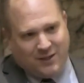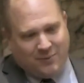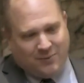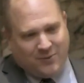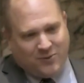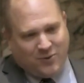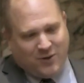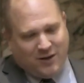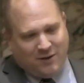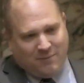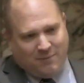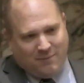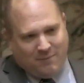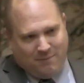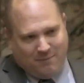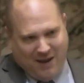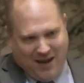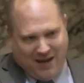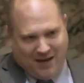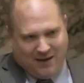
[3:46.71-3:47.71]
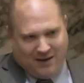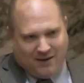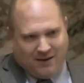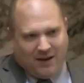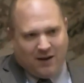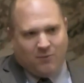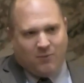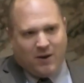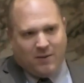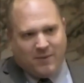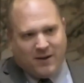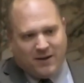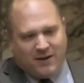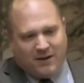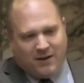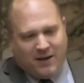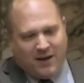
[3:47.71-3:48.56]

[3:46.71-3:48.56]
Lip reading: between men and women